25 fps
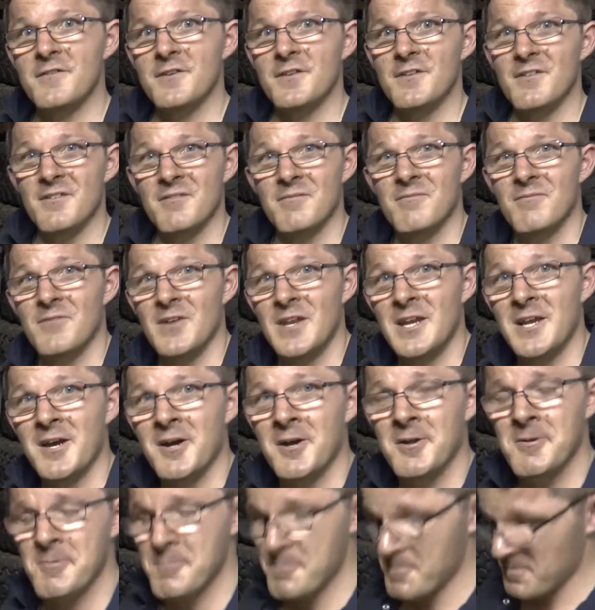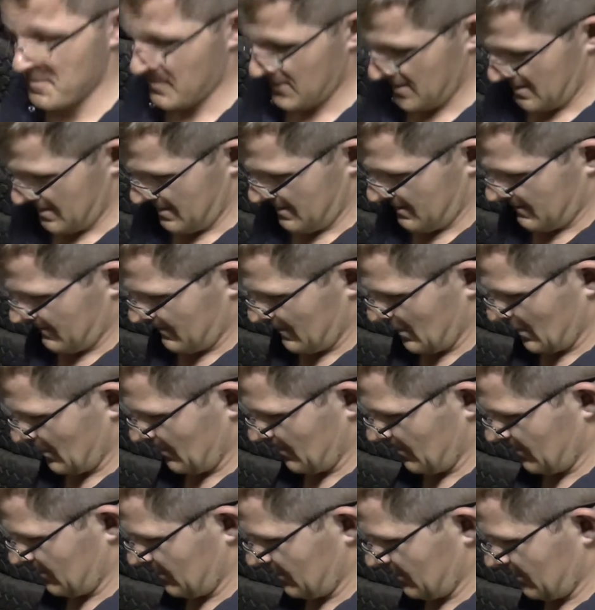for the
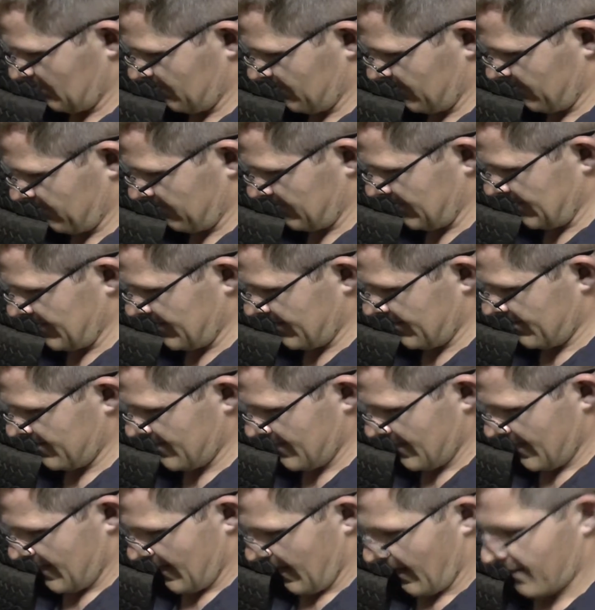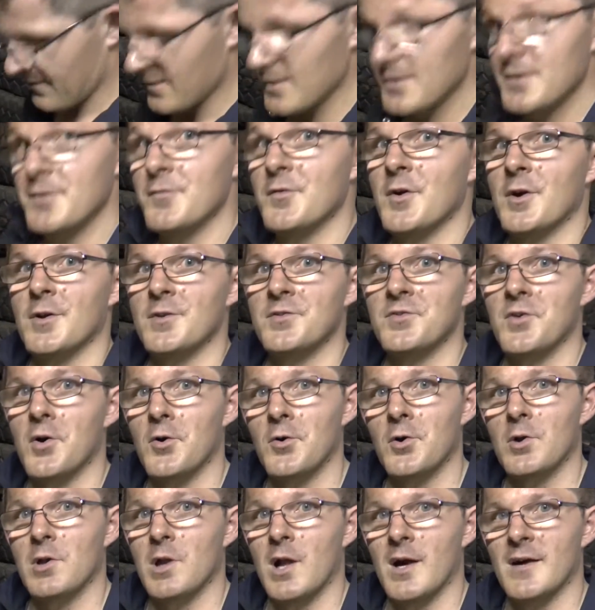purposes of the video. And then you've got a
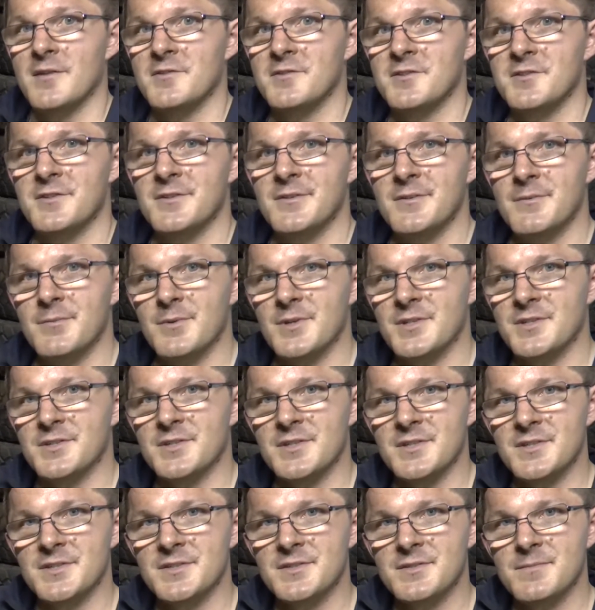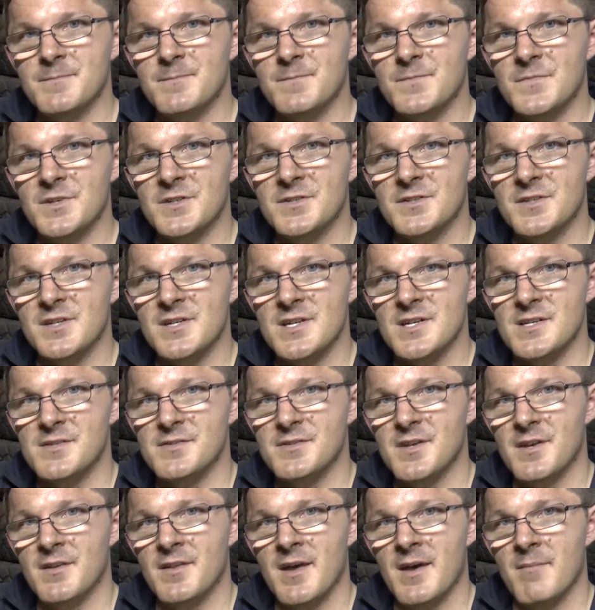dog clutch, which is this here.
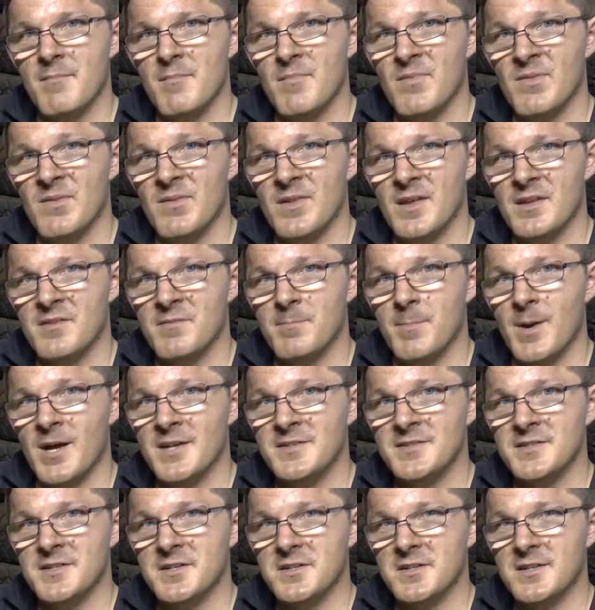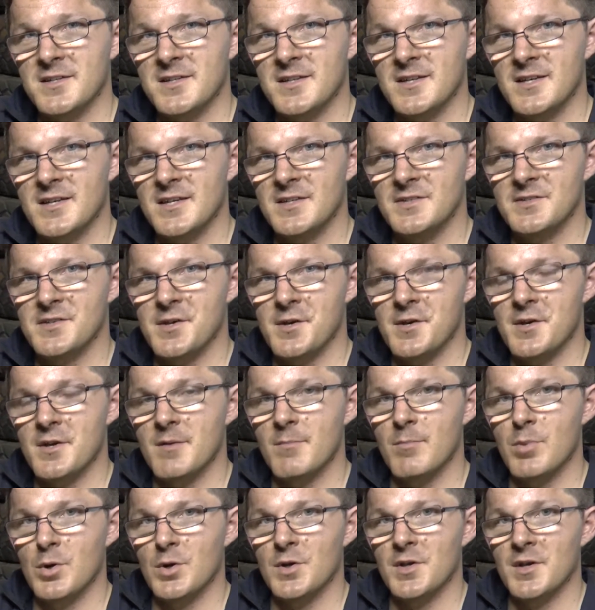So that's basically there so you
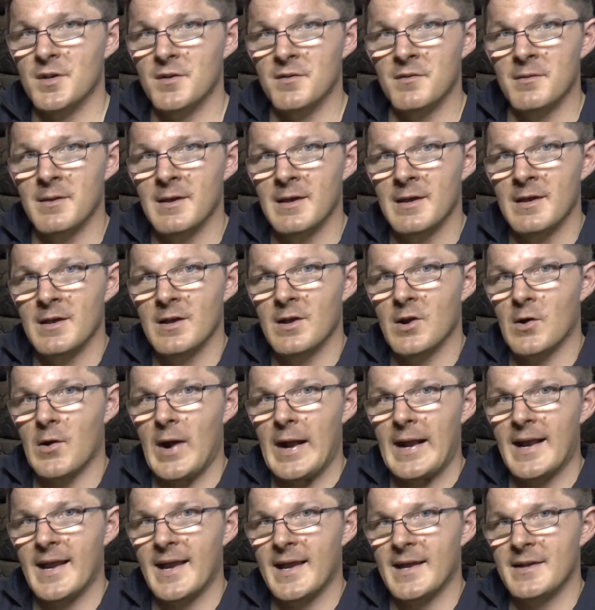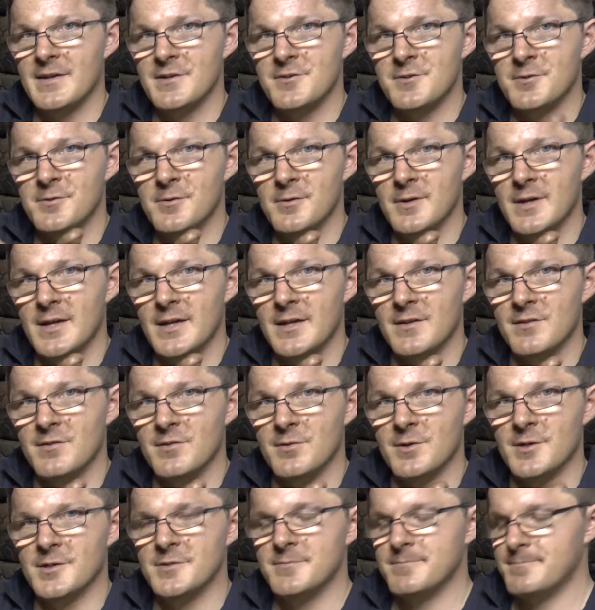can put your crank handle
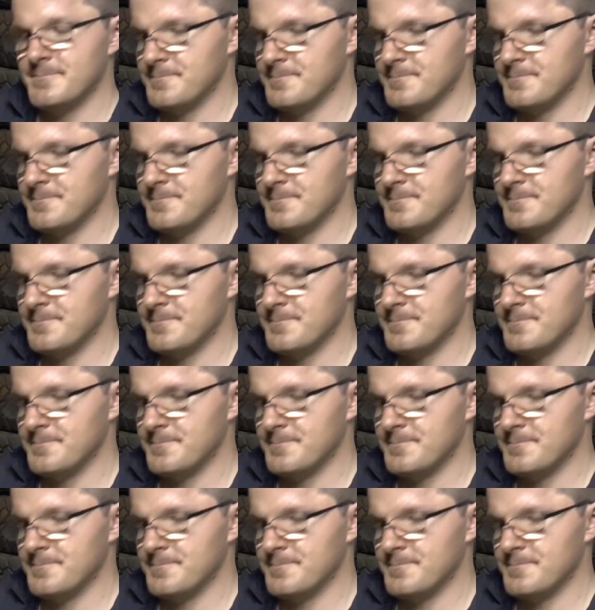into it.